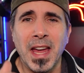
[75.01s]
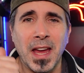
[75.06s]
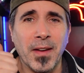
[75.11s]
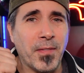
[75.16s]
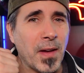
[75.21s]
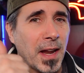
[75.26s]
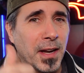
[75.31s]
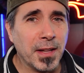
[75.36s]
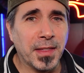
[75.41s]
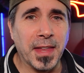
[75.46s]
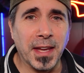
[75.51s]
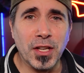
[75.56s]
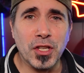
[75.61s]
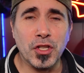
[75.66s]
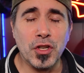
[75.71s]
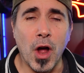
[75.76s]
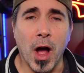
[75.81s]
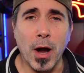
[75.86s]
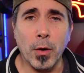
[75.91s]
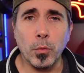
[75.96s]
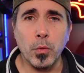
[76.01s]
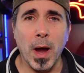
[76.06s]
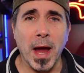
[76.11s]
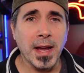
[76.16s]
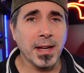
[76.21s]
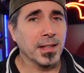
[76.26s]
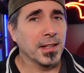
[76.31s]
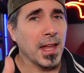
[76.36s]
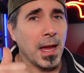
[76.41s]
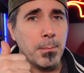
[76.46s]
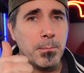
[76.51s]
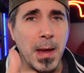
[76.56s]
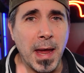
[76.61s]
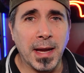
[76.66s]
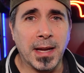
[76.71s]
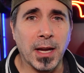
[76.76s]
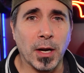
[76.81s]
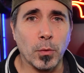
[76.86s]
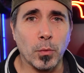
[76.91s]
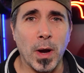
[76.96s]
If anything's not right, they
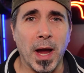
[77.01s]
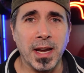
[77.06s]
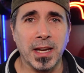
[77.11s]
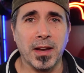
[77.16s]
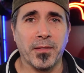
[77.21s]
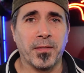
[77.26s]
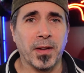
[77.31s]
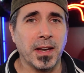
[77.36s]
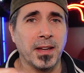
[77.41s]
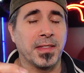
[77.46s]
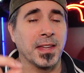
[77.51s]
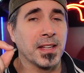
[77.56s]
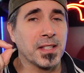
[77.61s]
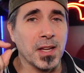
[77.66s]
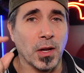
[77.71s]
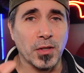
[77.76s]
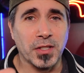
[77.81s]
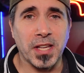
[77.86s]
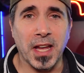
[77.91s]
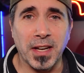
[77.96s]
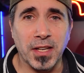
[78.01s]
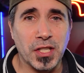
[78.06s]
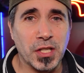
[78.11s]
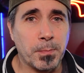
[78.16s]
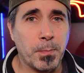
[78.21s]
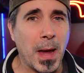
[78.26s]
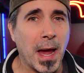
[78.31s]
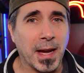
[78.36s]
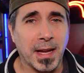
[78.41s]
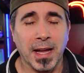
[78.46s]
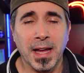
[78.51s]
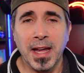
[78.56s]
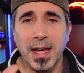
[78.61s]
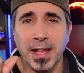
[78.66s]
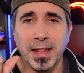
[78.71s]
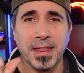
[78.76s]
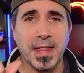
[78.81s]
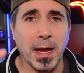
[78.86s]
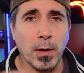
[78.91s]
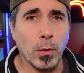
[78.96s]
make it right. If anything's outside of spec,
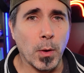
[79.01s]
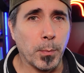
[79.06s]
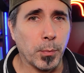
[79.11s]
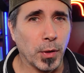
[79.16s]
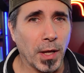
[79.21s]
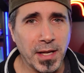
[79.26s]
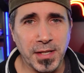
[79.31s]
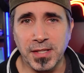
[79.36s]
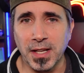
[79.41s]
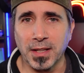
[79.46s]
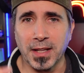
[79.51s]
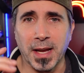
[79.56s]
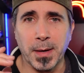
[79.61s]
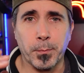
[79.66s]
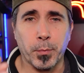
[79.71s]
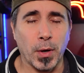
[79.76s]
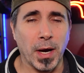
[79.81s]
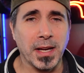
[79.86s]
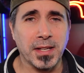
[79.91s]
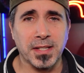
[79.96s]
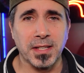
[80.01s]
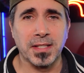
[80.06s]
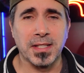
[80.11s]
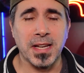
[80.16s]
they replace it like brakes and